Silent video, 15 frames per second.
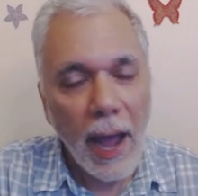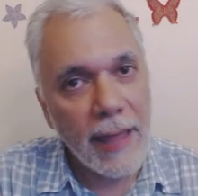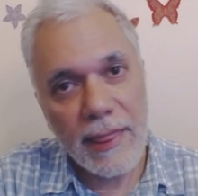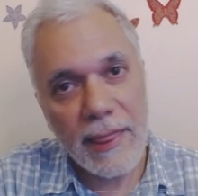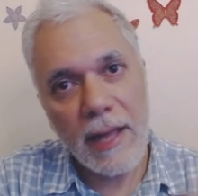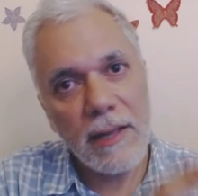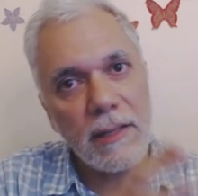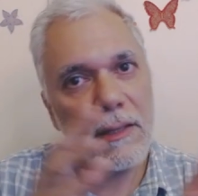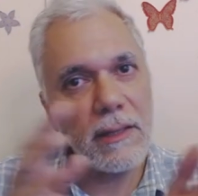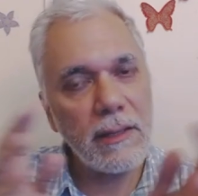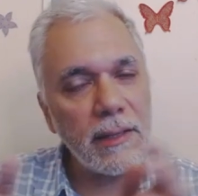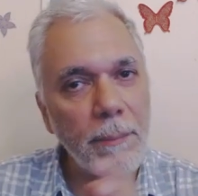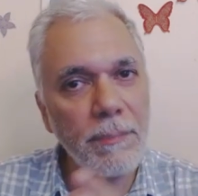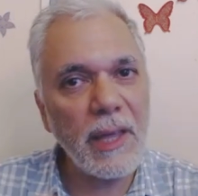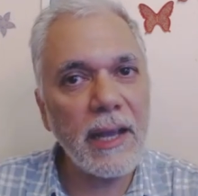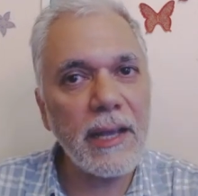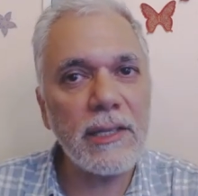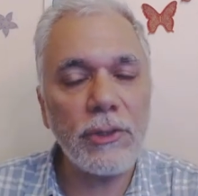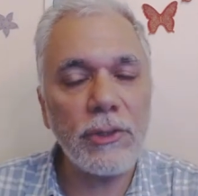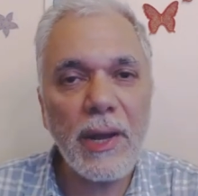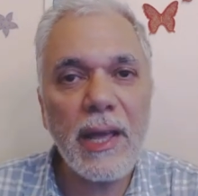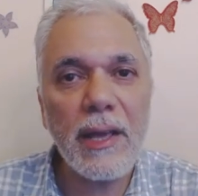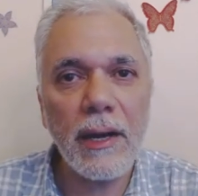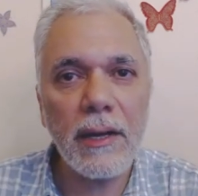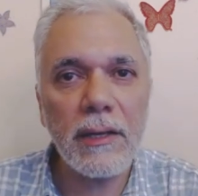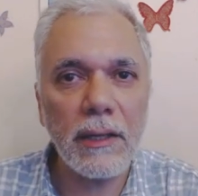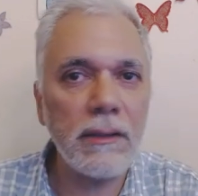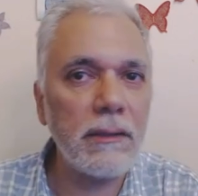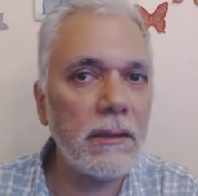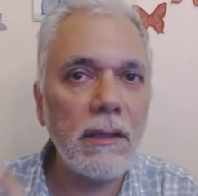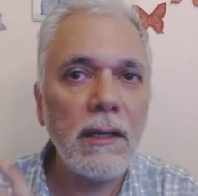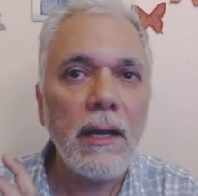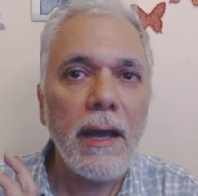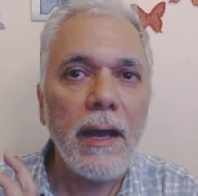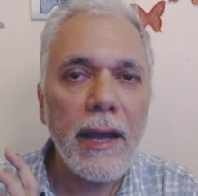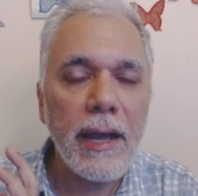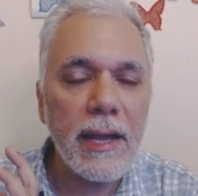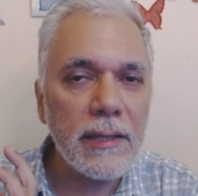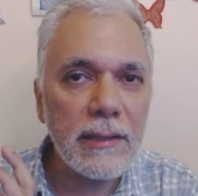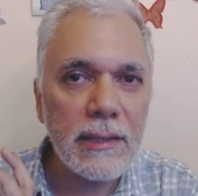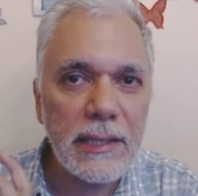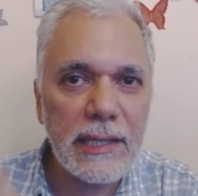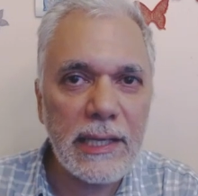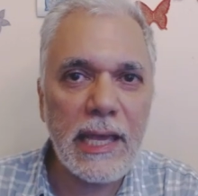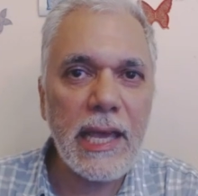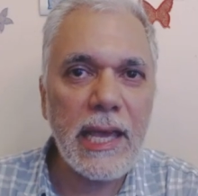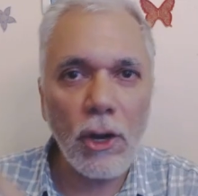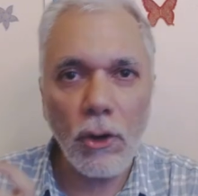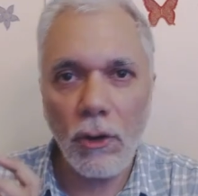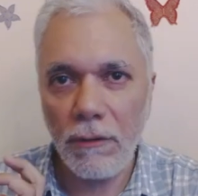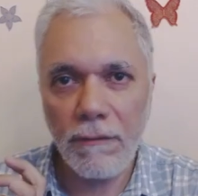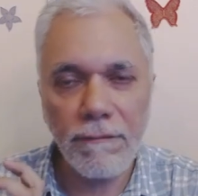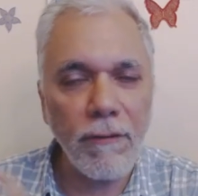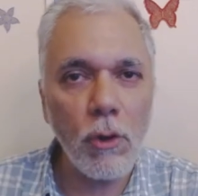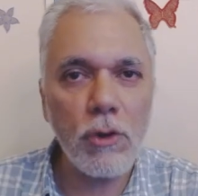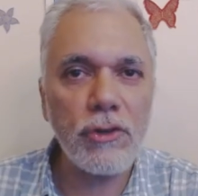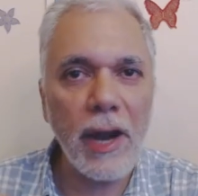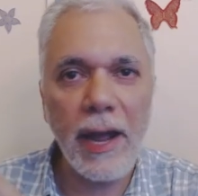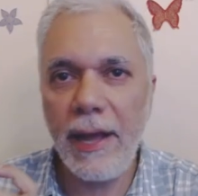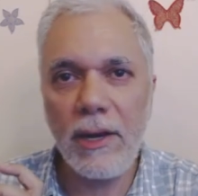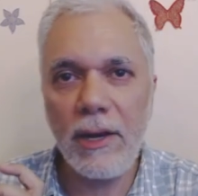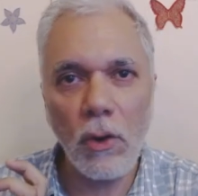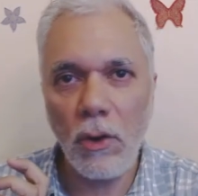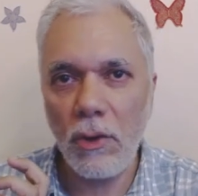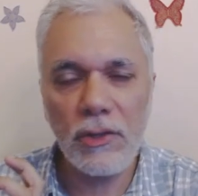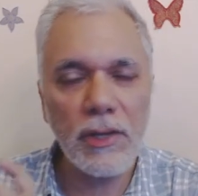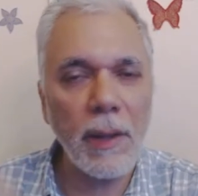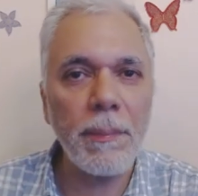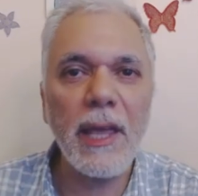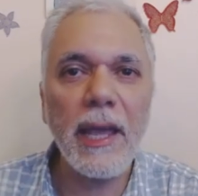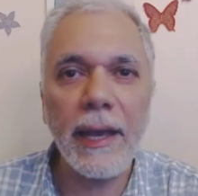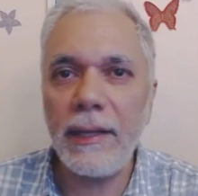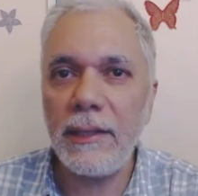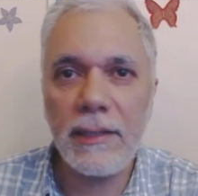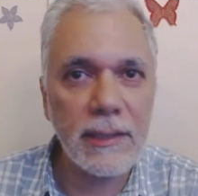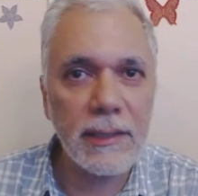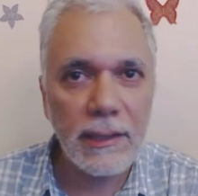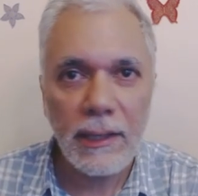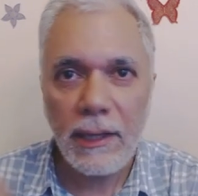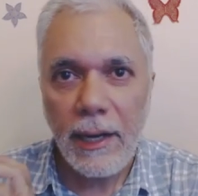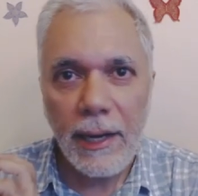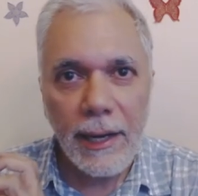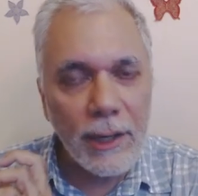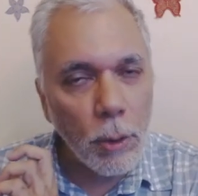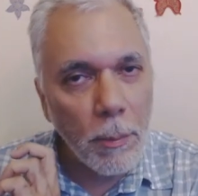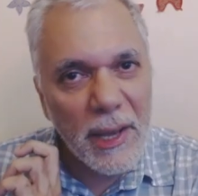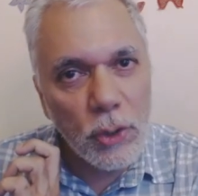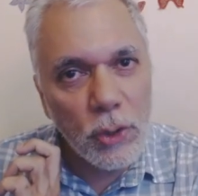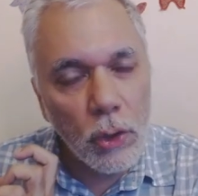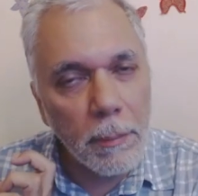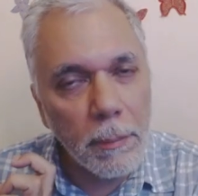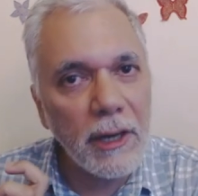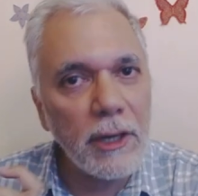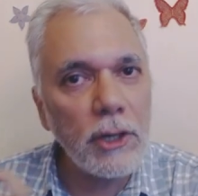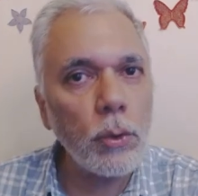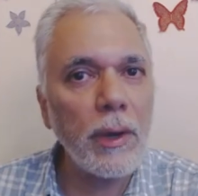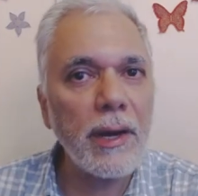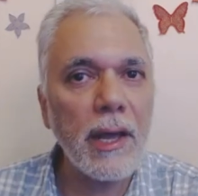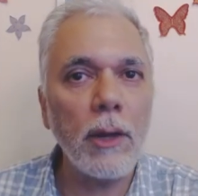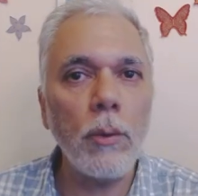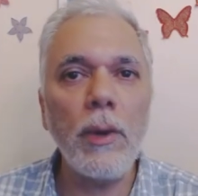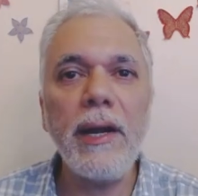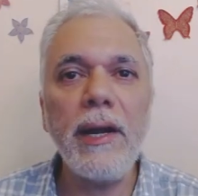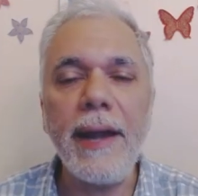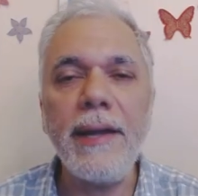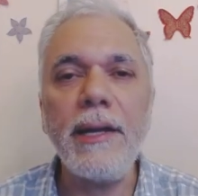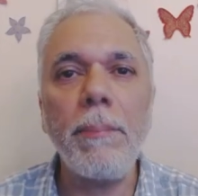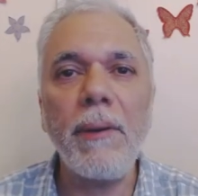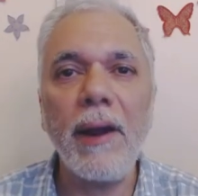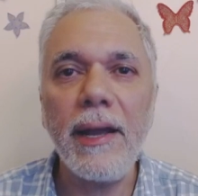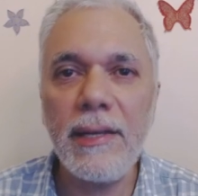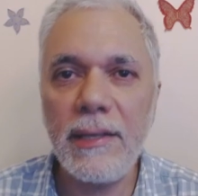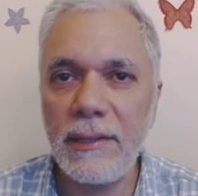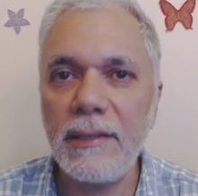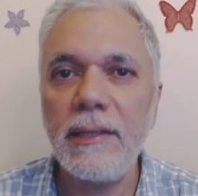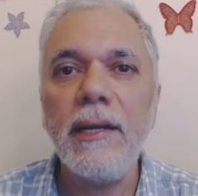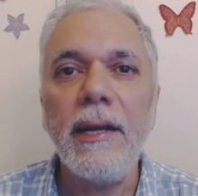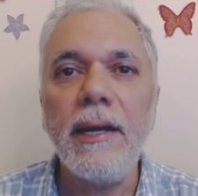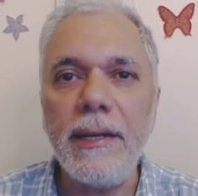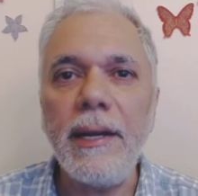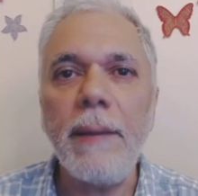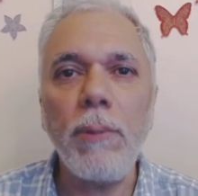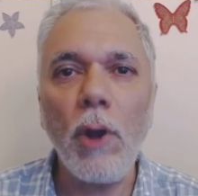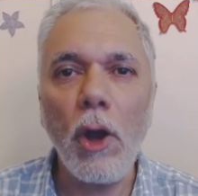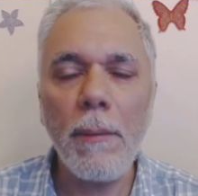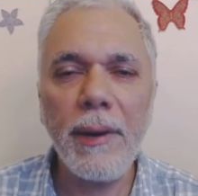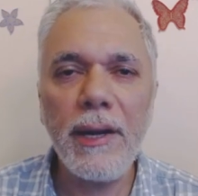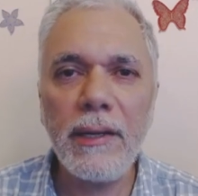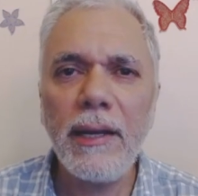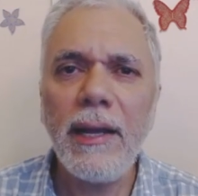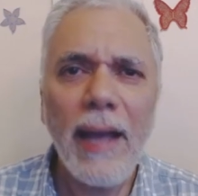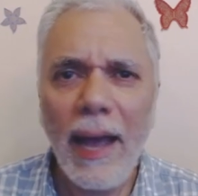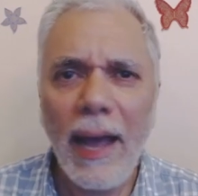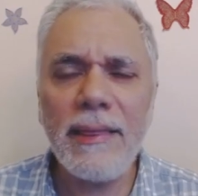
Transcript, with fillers: and then something is rewritten in C or Fortran or something else to be suitable to a real world enterprise deployment